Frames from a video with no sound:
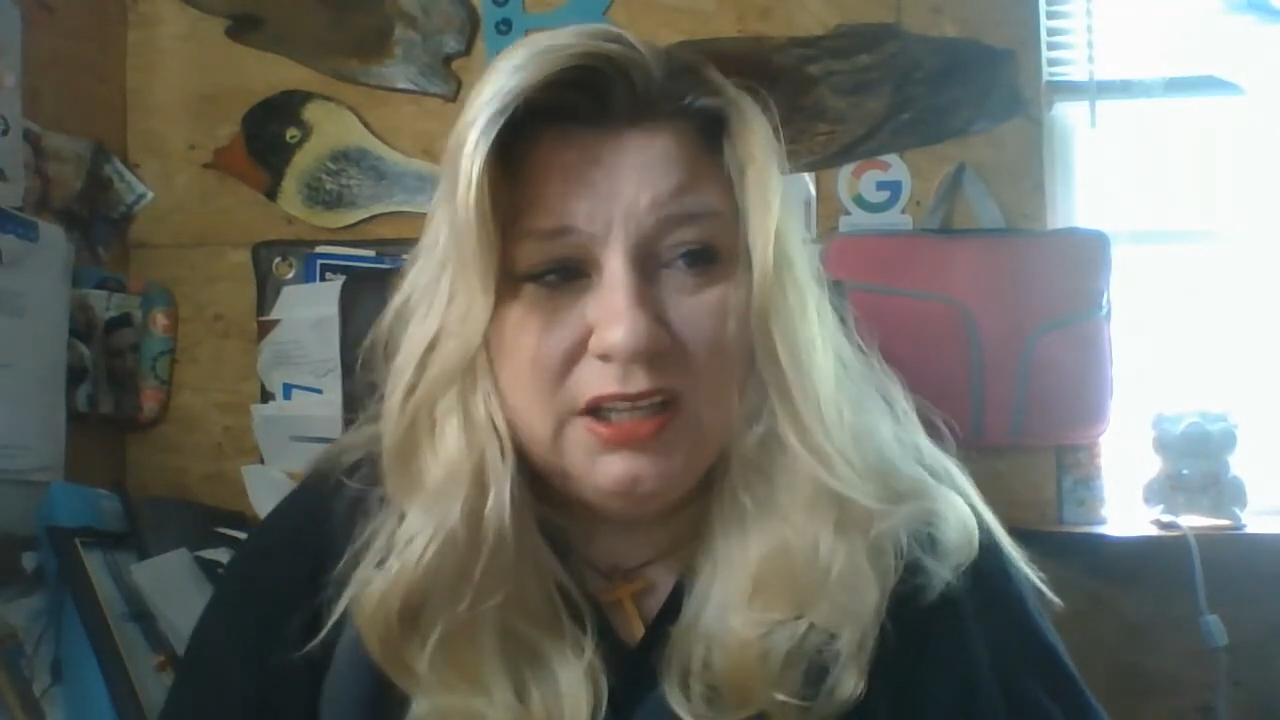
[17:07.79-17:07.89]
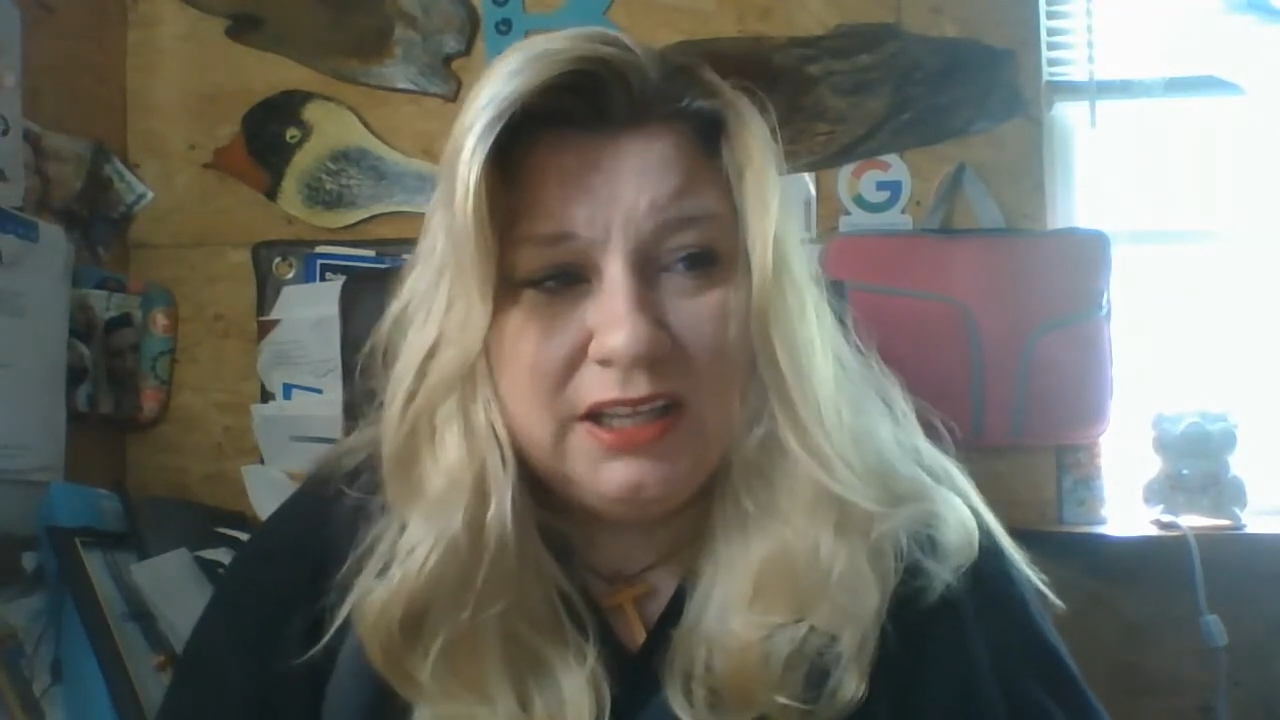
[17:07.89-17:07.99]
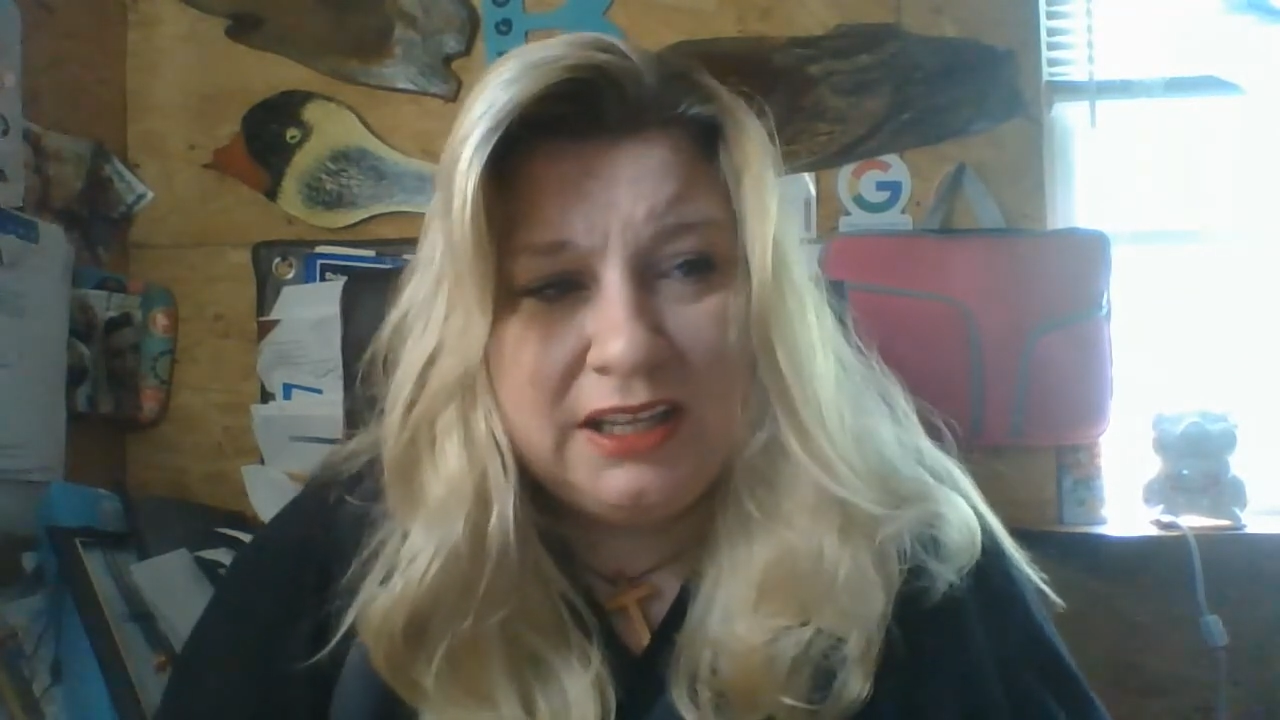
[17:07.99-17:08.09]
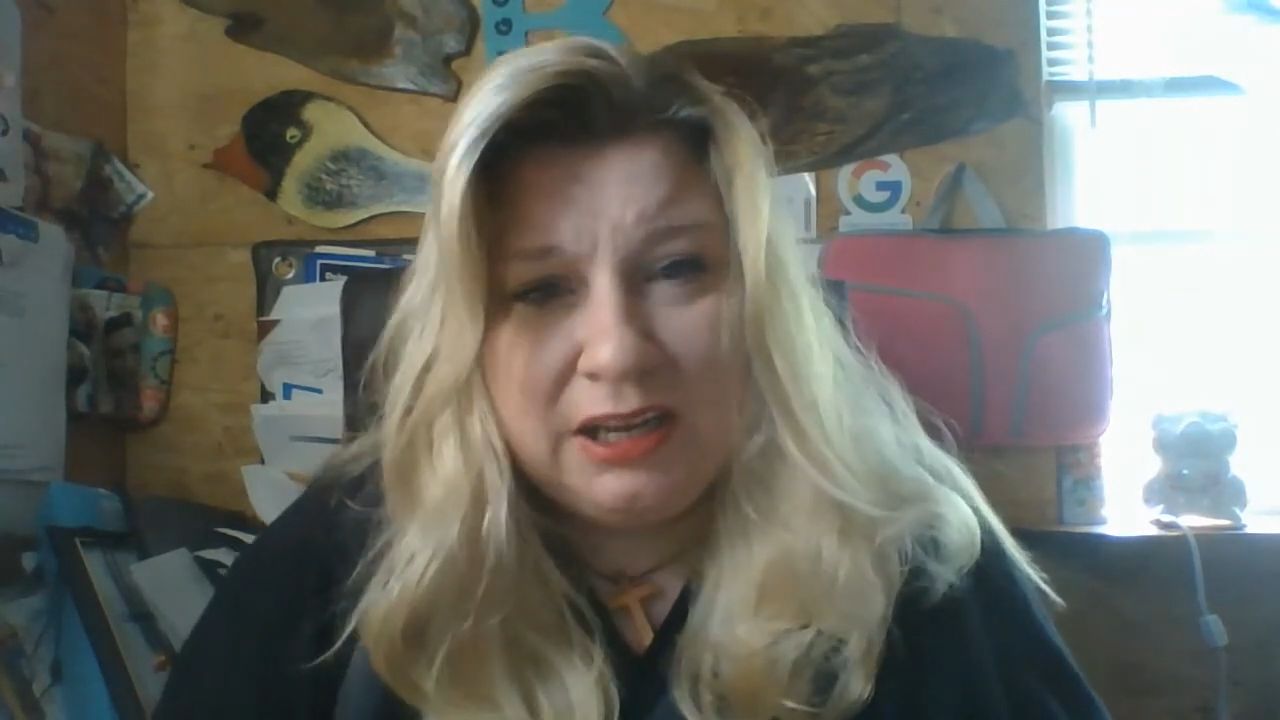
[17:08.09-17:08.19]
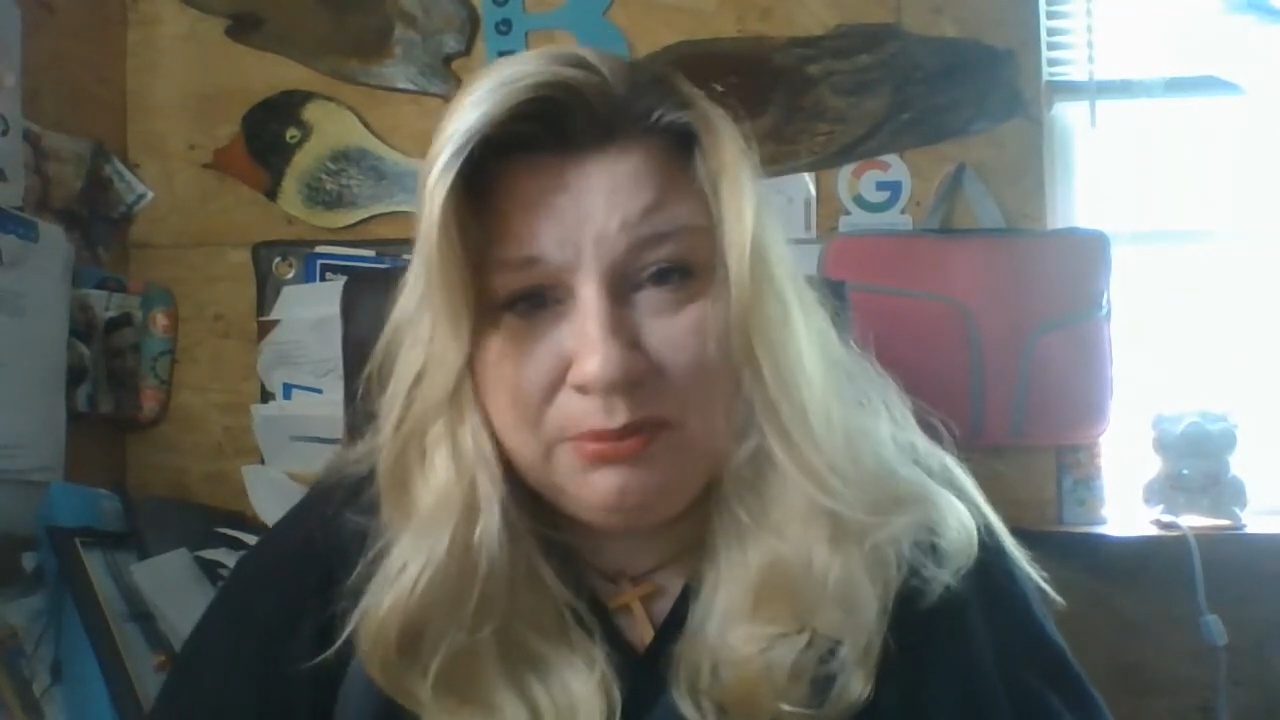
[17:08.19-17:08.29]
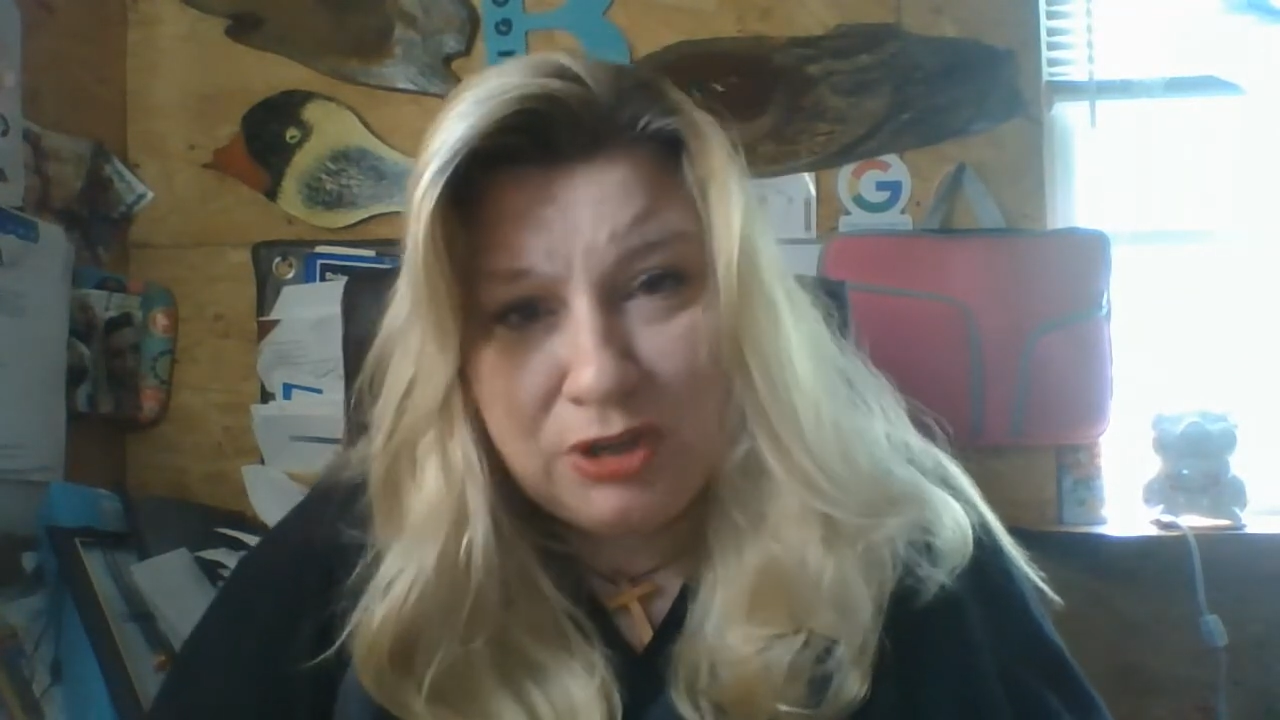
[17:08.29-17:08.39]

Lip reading: And I'm